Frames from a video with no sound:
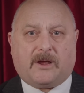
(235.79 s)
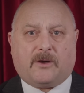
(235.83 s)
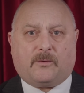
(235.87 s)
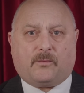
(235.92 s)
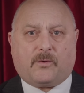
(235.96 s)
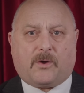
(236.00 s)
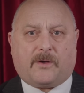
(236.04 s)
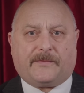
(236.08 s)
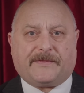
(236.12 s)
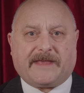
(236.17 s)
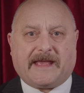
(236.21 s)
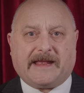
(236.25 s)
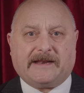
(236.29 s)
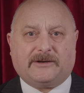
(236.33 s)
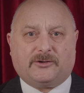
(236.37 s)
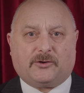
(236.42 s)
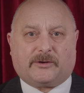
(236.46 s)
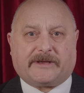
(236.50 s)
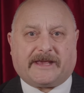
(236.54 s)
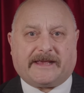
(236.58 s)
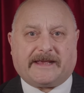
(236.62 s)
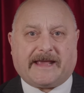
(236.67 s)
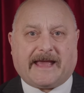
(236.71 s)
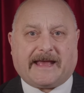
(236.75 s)
What they're
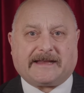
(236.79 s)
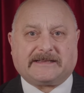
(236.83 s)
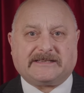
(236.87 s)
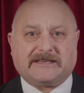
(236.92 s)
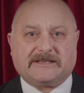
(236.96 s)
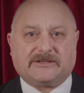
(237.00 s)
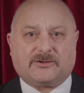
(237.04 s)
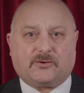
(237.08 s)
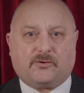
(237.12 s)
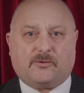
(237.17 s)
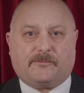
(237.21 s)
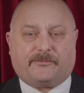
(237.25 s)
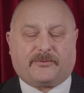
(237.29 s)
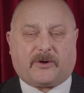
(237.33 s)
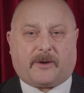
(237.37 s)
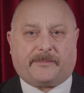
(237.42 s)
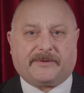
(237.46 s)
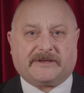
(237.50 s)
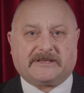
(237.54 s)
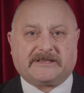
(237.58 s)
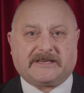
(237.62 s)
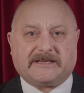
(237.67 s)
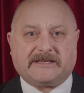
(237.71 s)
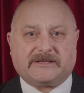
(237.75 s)
looking at is all
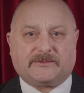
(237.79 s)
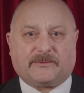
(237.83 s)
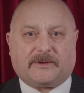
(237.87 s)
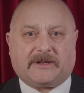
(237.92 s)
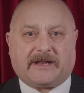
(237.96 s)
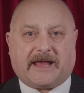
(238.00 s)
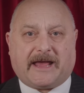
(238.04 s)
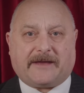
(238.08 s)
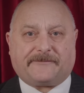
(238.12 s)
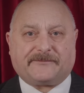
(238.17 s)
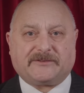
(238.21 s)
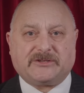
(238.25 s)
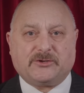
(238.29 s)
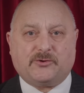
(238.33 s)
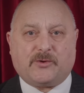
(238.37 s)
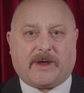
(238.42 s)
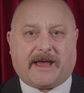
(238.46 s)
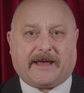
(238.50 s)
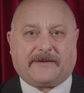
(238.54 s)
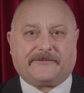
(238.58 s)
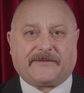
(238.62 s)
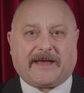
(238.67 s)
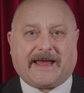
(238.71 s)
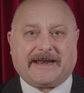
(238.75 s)
properties will have to
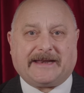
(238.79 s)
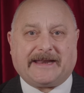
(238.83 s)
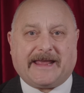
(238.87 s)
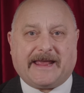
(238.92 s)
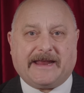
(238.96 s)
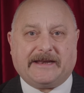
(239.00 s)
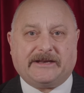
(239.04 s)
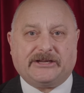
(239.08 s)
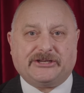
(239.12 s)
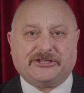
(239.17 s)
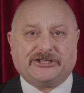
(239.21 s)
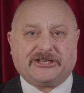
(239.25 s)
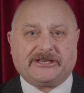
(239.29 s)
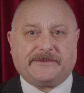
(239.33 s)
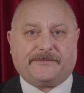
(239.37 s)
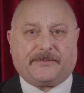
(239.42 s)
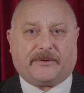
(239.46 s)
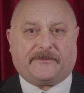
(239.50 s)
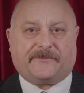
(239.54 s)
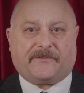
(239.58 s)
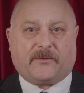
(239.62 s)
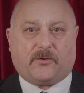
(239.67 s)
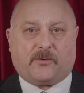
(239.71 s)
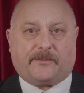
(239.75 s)
have an energy
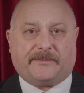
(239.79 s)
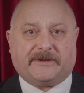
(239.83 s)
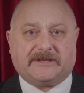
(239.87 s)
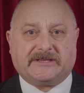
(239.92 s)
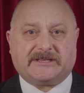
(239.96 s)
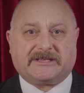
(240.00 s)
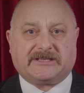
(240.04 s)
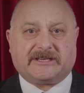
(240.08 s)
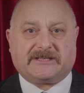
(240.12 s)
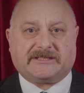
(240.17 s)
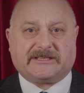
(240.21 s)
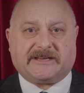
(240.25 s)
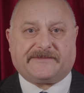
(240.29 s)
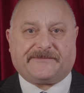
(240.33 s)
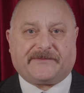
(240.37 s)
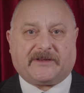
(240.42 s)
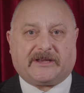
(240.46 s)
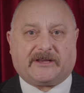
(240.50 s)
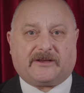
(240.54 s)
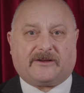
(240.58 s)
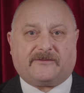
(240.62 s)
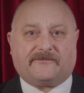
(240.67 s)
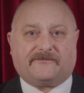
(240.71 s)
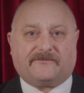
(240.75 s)
performance
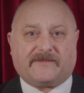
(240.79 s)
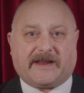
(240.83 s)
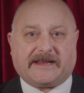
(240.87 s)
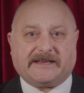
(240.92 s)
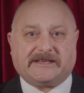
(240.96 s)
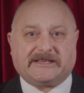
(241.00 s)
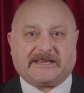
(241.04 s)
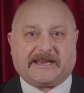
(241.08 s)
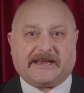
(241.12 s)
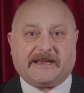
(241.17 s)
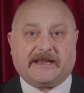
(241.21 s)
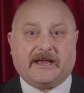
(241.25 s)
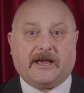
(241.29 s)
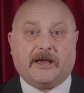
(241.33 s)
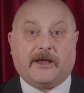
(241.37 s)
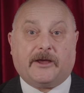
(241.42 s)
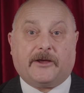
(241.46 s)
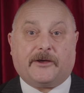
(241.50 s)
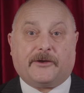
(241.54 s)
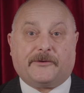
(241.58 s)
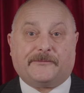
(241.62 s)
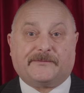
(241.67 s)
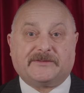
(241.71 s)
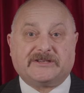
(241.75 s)
certificate rating
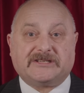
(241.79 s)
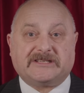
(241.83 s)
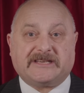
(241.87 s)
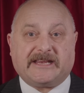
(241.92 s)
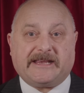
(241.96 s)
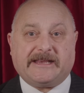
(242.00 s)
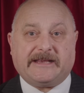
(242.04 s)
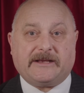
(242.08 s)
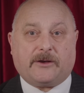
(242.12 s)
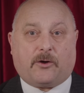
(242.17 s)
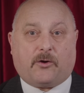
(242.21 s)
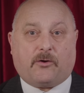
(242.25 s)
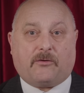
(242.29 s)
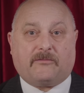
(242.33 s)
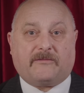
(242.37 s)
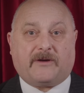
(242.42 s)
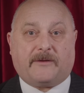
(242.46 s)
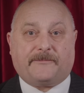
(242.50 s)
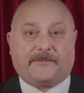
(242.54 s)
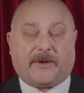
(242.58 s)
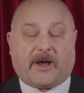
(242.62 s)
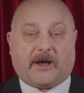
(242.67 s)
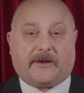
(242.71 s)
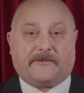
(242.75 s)
of C or
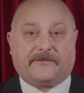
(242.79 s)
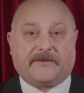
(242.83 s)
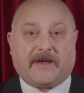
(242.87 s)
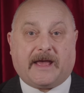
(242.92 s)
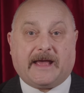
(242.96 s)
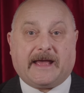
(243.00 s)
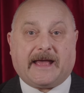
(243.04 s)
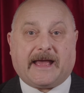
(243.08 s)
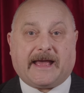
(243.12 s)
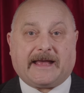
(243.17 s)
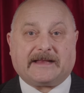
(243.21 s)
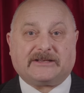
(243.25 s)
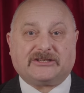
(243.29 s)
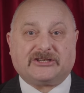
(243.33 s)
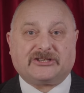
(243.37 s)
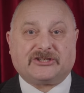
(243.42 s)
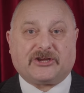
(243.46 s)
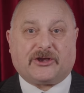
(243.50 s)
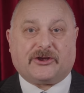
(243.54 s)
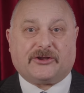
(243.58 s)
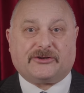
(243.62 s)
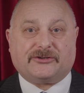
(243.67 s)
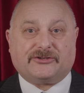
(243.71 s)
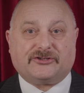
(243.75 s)
above at
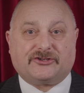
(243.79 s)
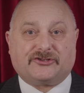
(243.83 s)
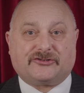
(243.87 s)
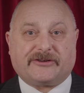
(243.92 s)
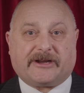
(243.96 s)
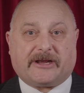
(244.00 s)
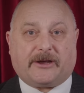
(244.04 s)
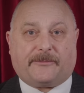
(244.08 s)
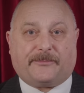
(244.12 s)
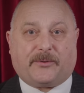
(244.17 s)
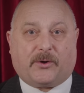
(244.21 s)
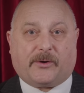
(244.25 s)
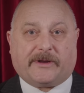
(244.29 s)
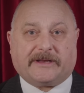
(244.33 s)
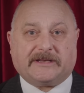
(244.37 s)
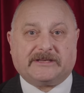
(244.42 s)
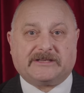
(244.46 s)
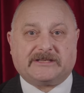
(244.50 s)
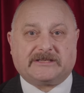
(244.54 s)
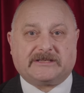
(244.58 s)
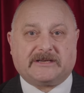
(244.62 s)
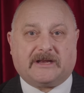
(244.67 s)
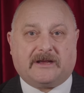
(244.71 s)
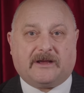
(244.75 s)
certain trigger
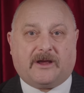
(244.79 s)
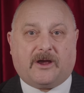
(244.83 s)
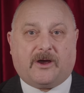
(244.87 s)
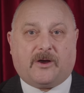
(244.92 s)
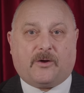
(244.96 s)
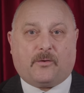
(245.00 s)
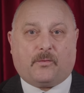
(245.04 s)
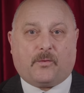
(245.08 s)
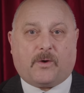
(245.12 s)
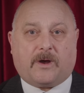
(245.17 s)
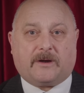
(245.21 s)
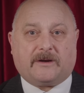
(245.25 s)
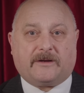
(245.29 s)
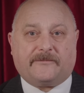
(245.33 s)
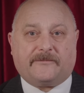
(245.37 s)
points, one